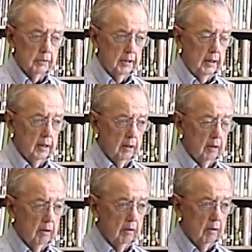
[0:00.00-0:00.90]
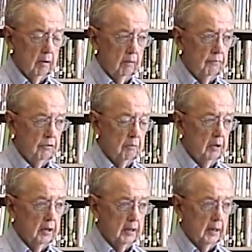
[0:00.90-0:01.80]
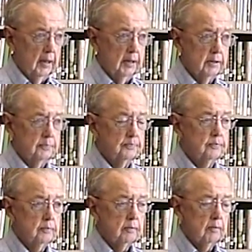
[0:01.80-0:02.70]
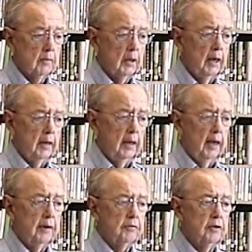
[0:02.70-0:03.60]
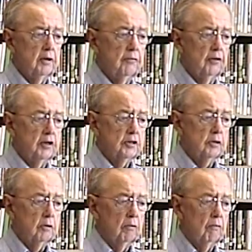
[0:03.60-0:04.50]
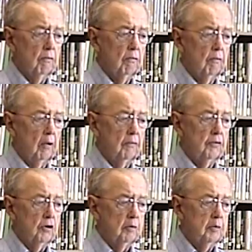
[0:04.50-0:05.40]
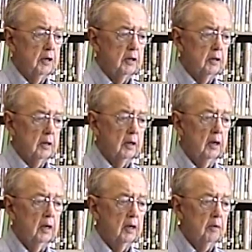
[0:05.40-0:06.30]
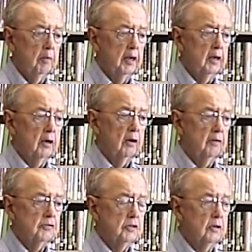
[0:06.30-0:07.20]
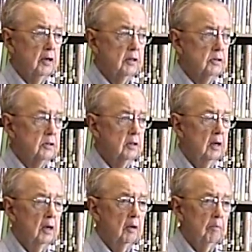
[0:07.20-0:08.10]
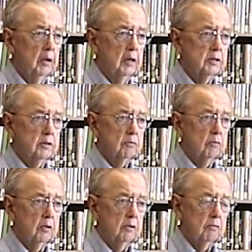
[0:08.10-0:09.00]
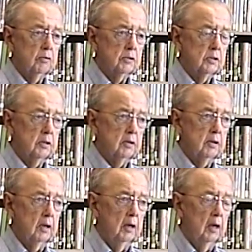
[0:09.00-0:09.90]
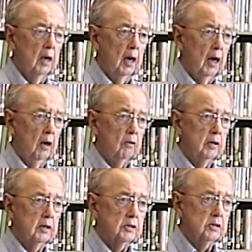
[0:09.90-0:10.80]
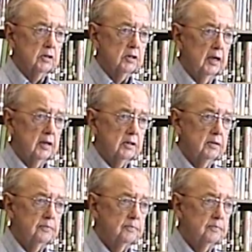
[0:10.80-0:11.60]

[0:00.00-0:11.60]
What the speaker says: They had a few married guys. After the invasion of Normandy, the commanding officer, because it was a howling success,